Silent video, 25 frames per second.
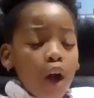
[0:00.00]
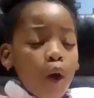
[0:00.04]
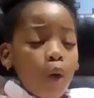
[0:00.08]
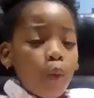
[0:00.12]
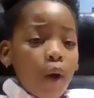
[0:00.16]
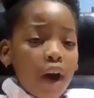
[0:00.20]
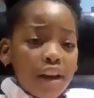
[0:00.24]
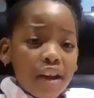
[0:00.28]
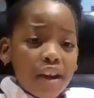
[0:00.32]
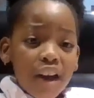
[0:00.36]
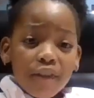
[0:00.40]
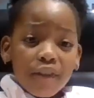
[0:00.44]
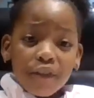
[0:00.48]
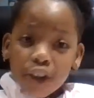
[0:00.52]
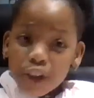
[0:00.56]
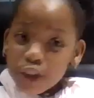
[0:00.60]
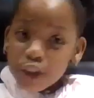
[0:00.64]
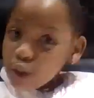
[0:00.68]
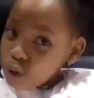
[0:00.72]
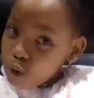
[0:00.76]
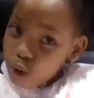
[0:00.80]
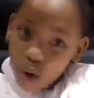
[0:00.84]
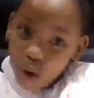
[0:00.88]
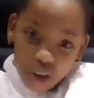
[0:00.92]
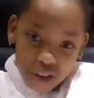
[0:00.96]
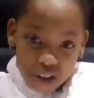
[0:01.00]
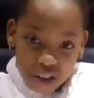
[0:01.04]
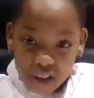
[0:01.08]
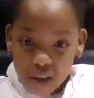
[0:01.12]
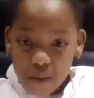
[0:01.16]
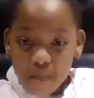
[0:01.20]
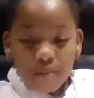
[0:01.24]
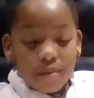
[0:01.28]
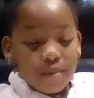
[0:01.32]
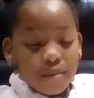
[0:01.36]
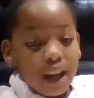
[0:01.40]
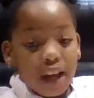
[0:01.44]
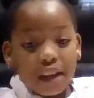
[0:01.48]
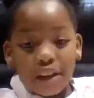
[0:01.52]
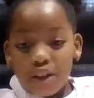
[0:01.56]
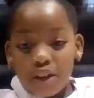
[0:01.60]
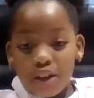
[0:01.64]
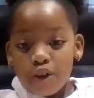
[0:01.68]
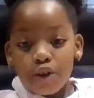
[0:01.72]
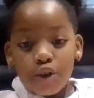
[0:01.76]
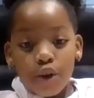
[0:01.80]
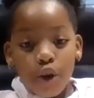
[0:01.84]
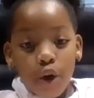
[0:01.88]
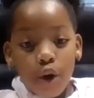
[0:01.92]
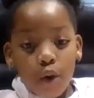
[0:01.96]
whatever you got them, like,
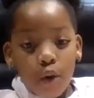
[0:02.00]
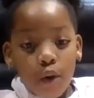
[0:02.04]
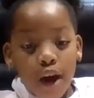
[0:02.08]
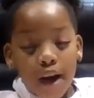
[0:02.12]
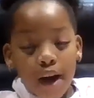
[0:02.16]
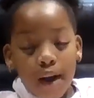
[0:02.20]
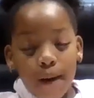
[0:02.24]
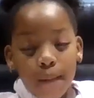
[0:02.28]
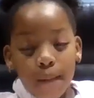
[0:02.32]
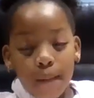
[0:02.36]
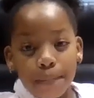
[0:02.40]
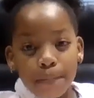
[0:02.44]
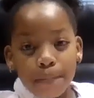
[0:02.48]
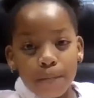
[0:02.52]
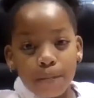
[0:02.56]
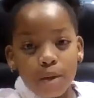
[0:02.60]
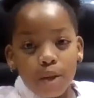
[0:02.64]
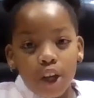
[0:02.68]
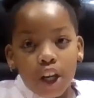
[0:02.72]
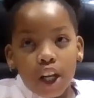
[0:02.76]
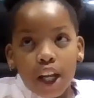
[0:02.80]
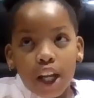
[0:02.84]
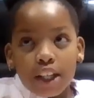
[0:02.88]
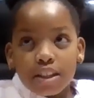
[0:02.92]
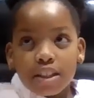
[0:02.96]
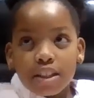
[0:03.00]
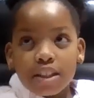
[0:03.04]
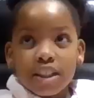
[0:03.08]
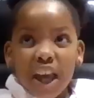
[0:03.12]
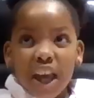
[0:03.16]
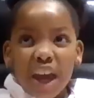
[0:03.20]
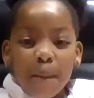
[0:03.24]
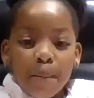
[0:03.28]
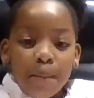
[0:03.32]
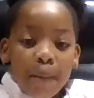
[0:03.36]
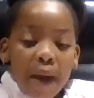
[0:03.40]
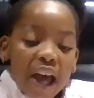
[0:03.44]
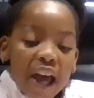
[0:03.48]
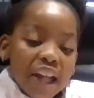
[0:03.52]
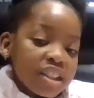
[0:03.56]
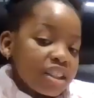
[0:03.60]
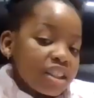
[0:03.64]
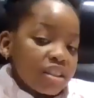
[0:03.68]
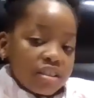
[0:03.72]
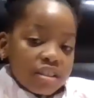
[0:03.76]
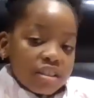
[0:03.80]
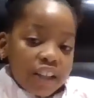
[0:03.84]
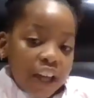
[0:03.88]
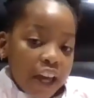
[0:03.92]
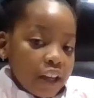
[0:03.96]
let's say
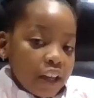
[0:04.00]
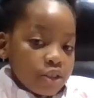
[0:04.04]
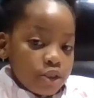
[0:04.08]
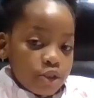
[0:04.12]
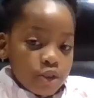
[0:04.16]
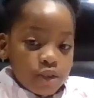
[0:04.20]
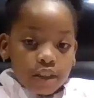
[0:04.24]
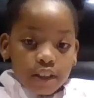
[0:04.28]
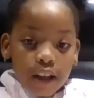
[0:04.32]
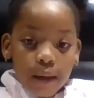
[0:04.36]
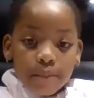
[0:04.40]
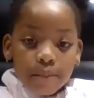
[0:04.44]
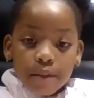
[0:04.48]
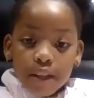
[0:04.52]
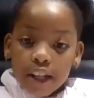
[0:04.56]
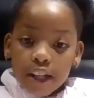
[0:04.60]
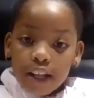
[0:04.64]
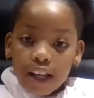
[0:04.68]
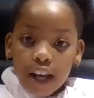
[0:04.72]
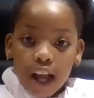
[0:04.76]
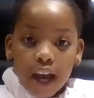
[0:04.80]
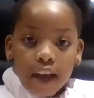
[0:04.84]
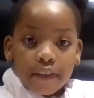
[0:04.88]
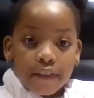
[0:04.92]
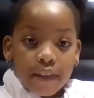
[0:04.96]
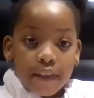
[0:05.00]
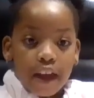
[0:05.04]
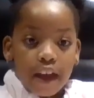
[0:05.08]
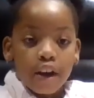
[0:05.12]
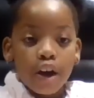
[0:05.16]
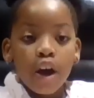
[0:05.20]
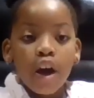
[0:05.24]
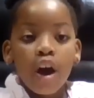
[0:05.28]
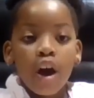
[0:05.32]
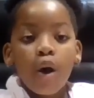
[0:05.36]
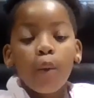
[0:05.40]
pencil case or something like that.